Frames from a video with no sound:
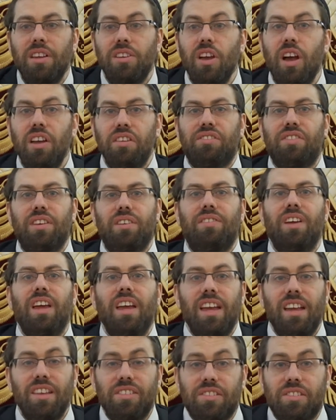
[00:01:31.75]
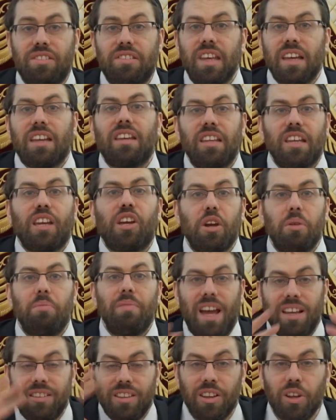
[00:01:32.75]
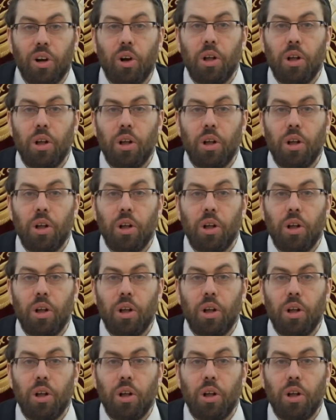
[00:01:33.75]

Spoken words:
Yosef is the second in command in the